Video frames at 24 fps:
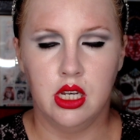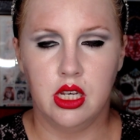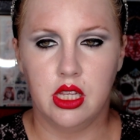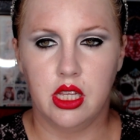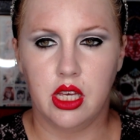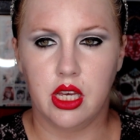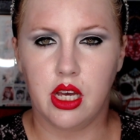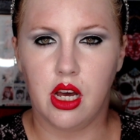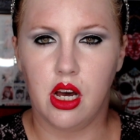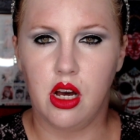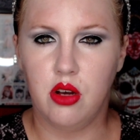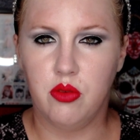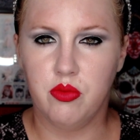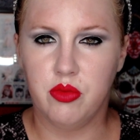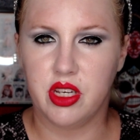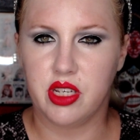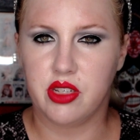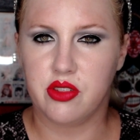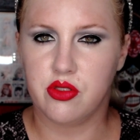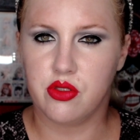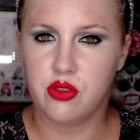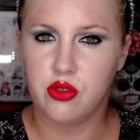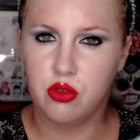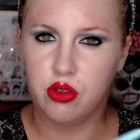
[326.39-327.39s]
they call them like
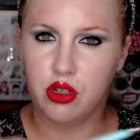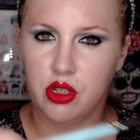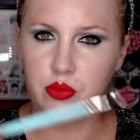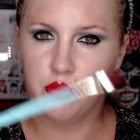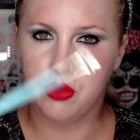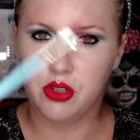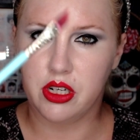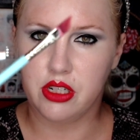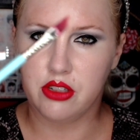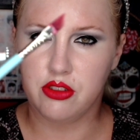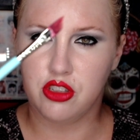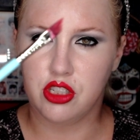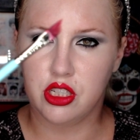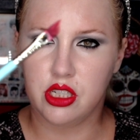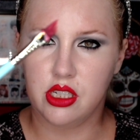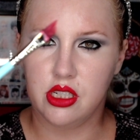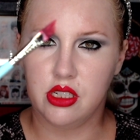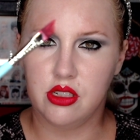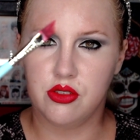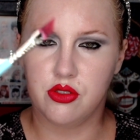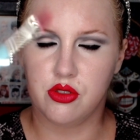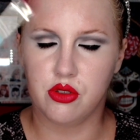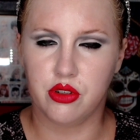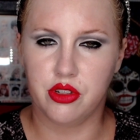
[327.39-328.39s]
sword
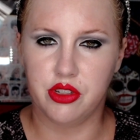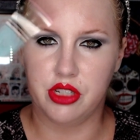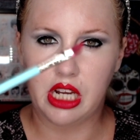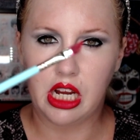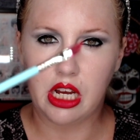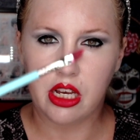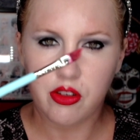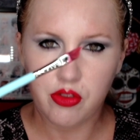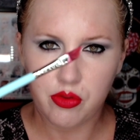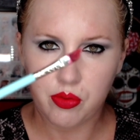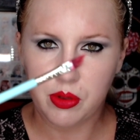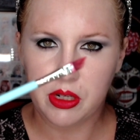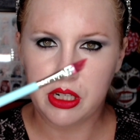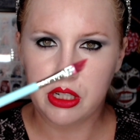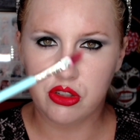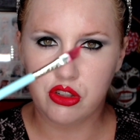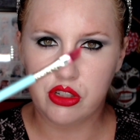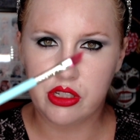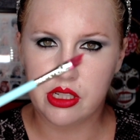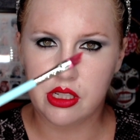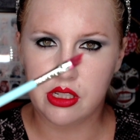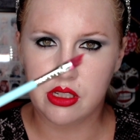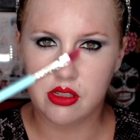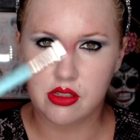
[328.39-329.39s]
brushes or knife
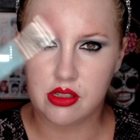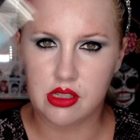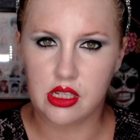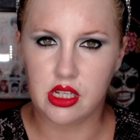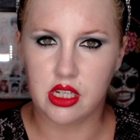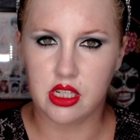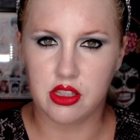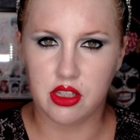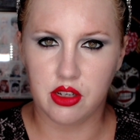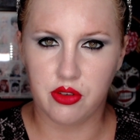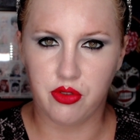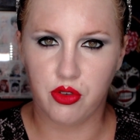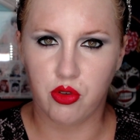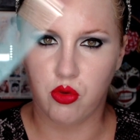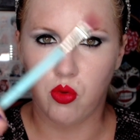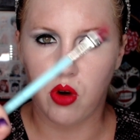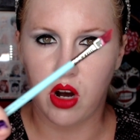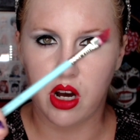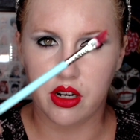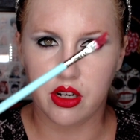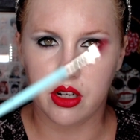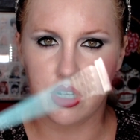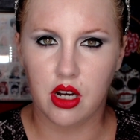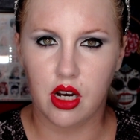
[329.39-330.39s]
brushes, like they're for
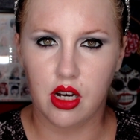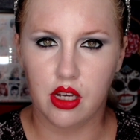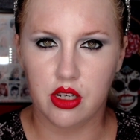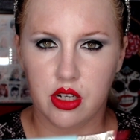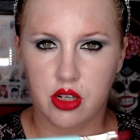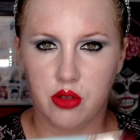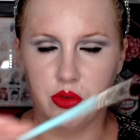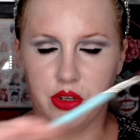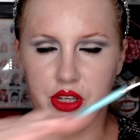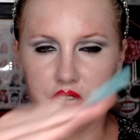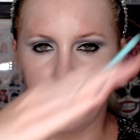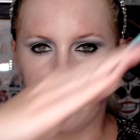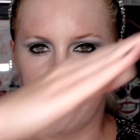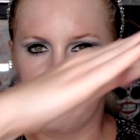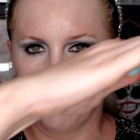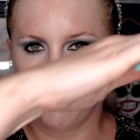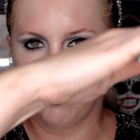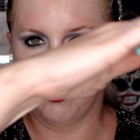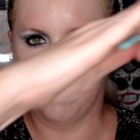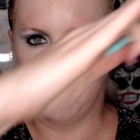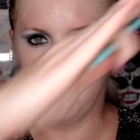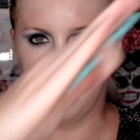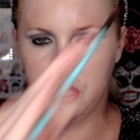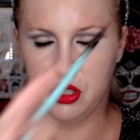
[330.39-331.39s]
watercolor where they have a
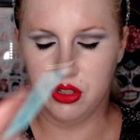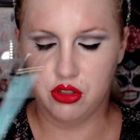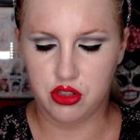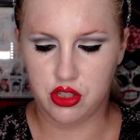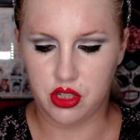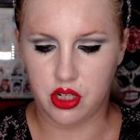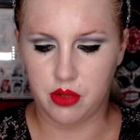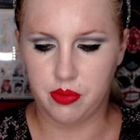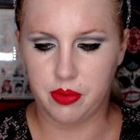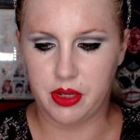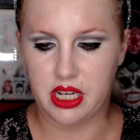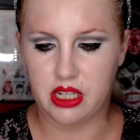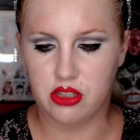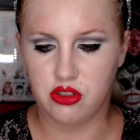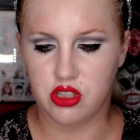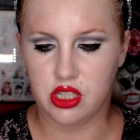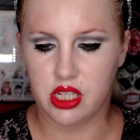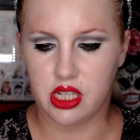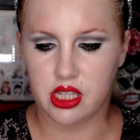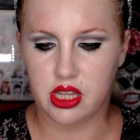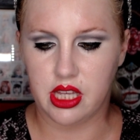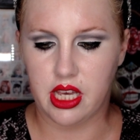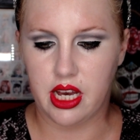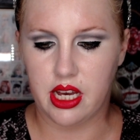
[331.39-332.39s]
real sharp edge
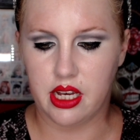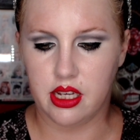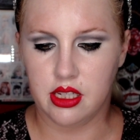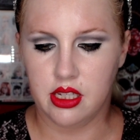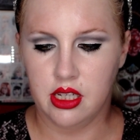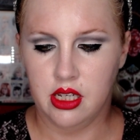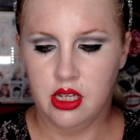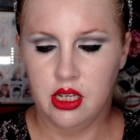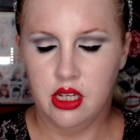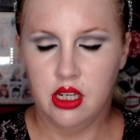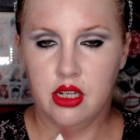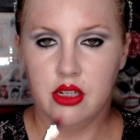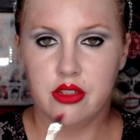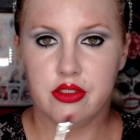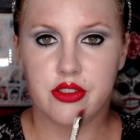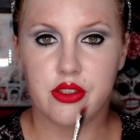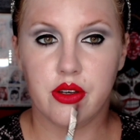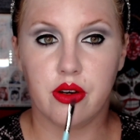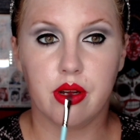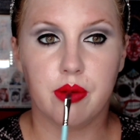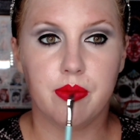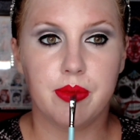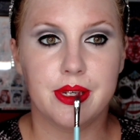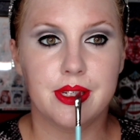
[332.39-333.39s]
like that. So
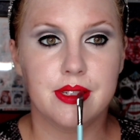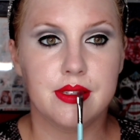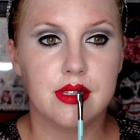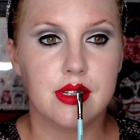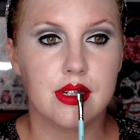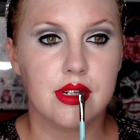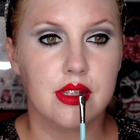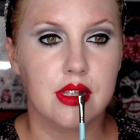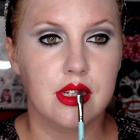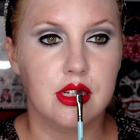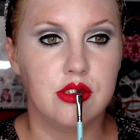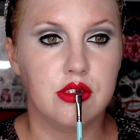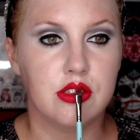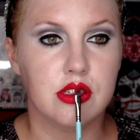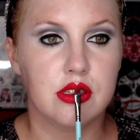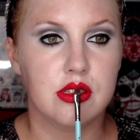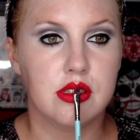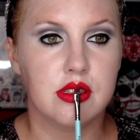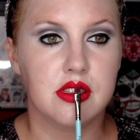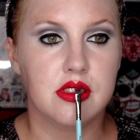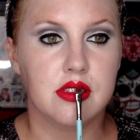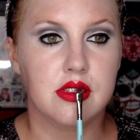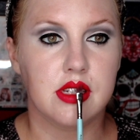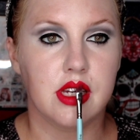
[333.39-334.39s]
I basically
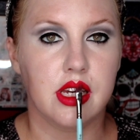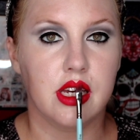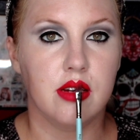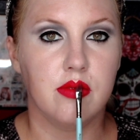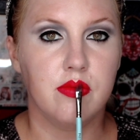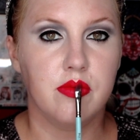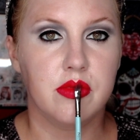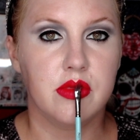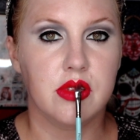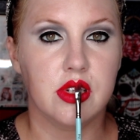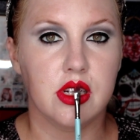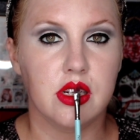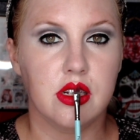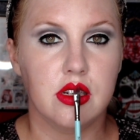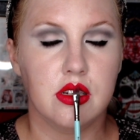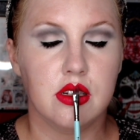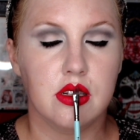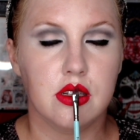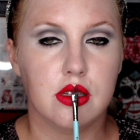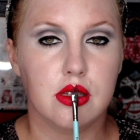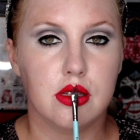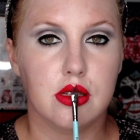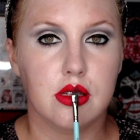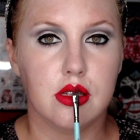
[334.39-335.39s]
just stamped it
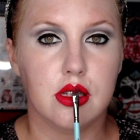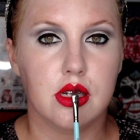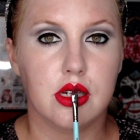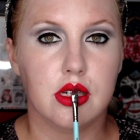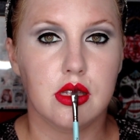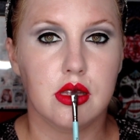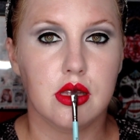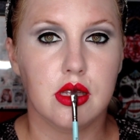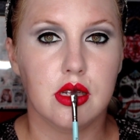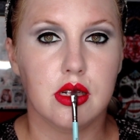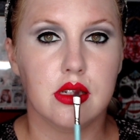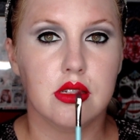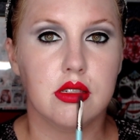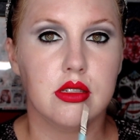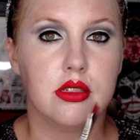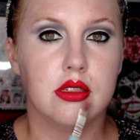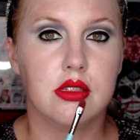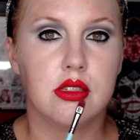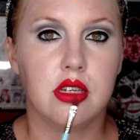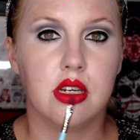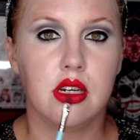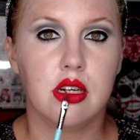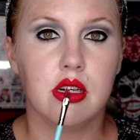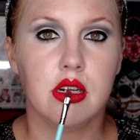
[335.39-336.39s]
like this
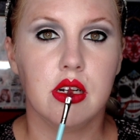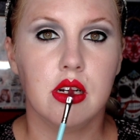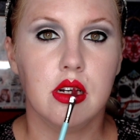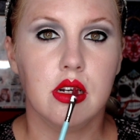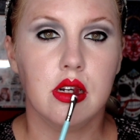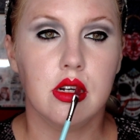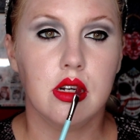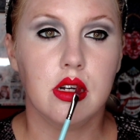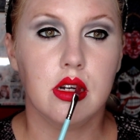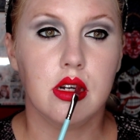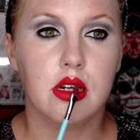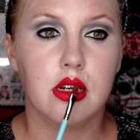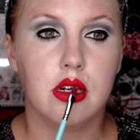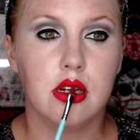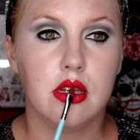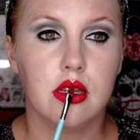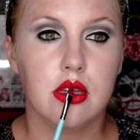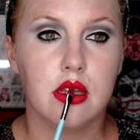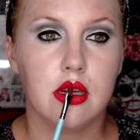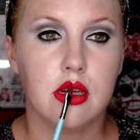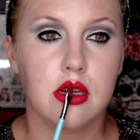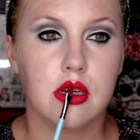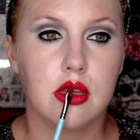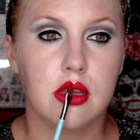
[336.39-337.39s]
here and
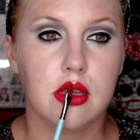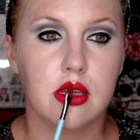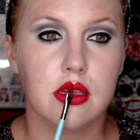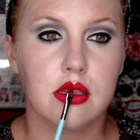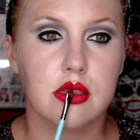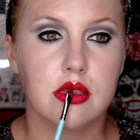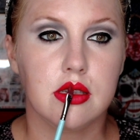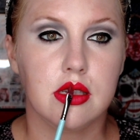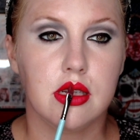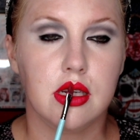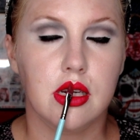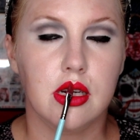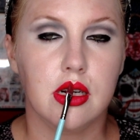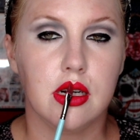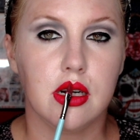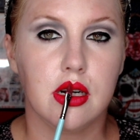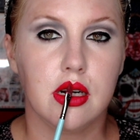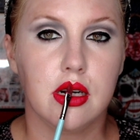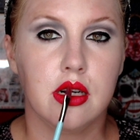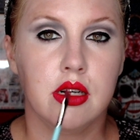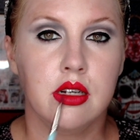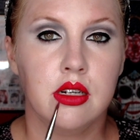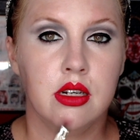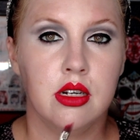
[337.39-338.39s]
like this
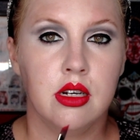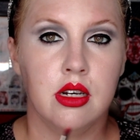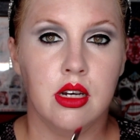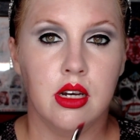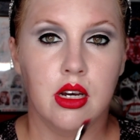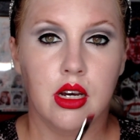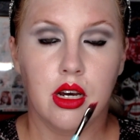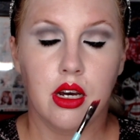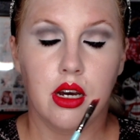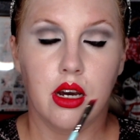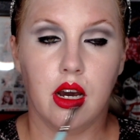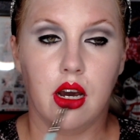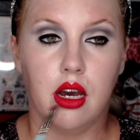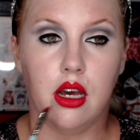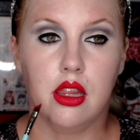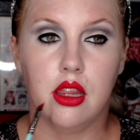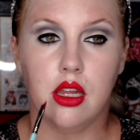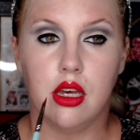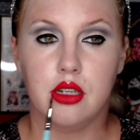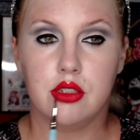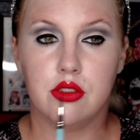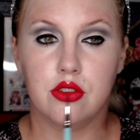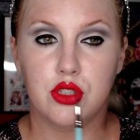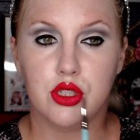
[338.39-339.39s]
here, and
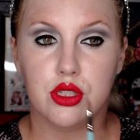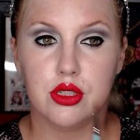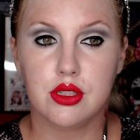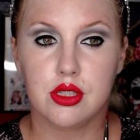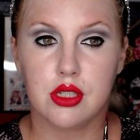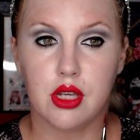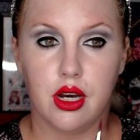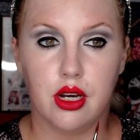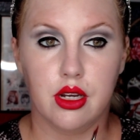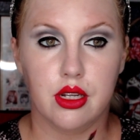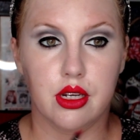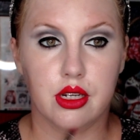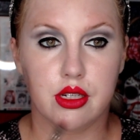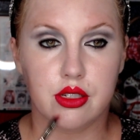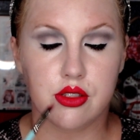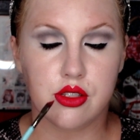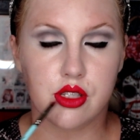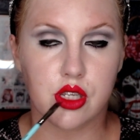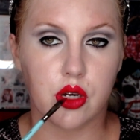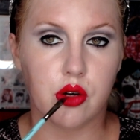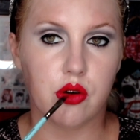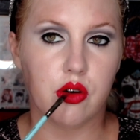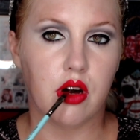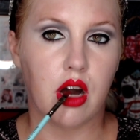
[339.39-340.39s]
then just cut it.
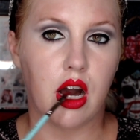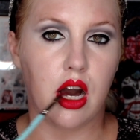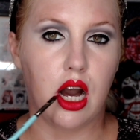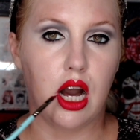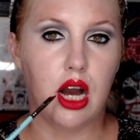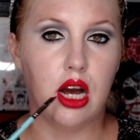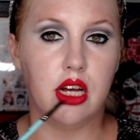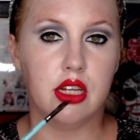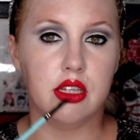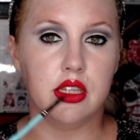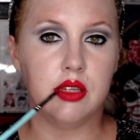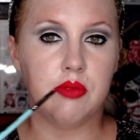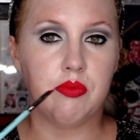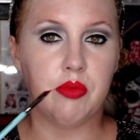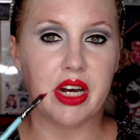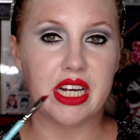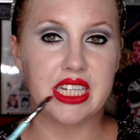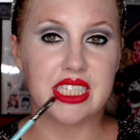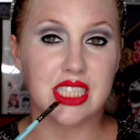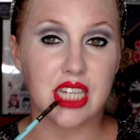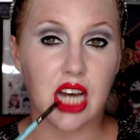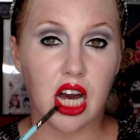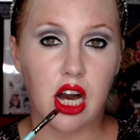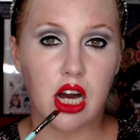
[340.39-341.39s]
So on my
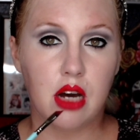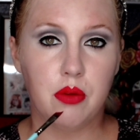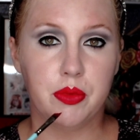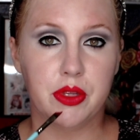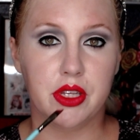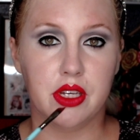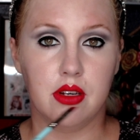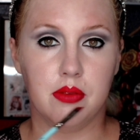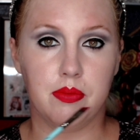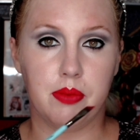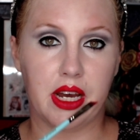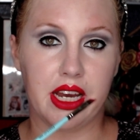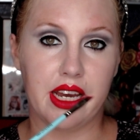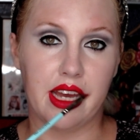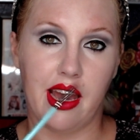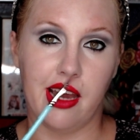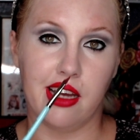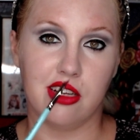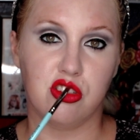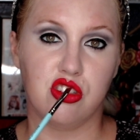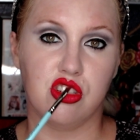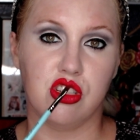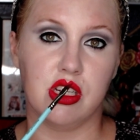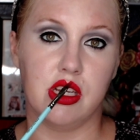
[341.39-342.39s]
top lip, I
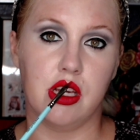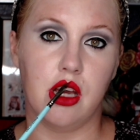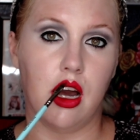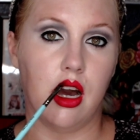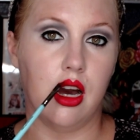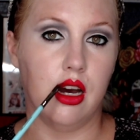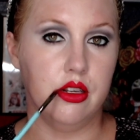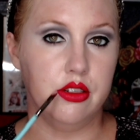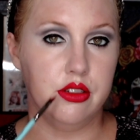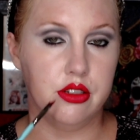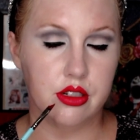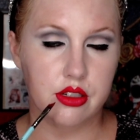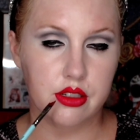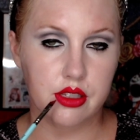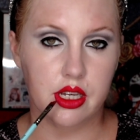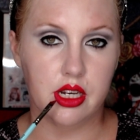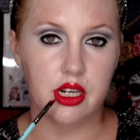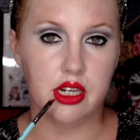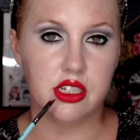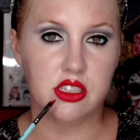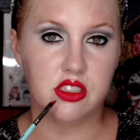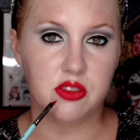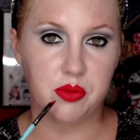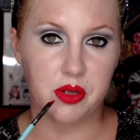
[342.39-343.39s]
actually
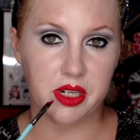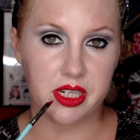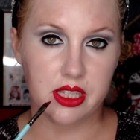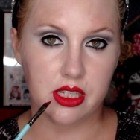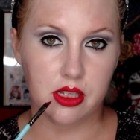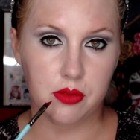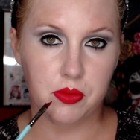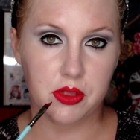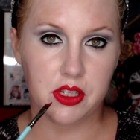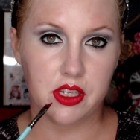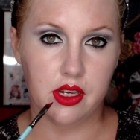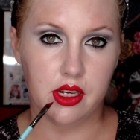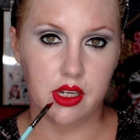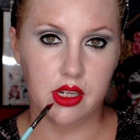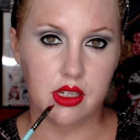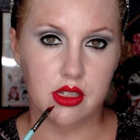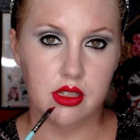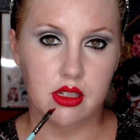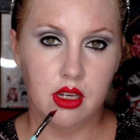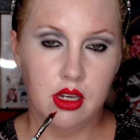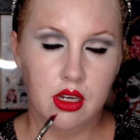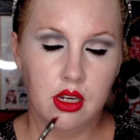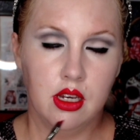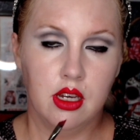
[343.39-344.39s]
underlined my lip
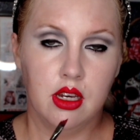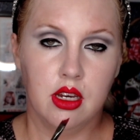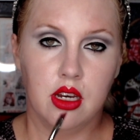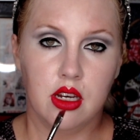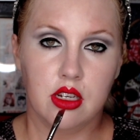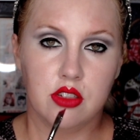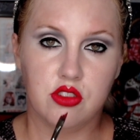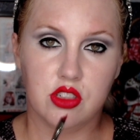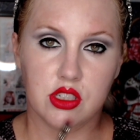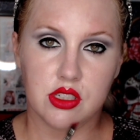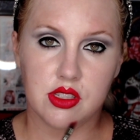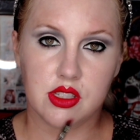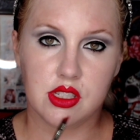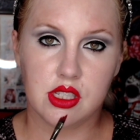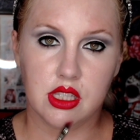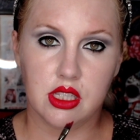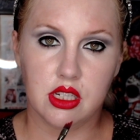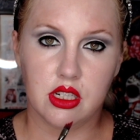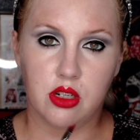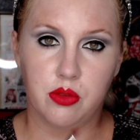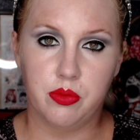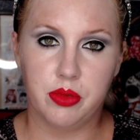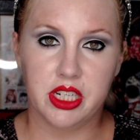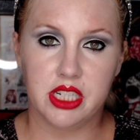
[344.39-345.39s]
line just a
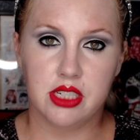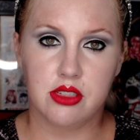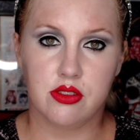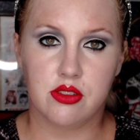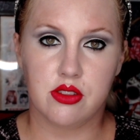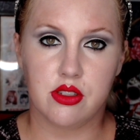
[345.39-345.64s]
little bit.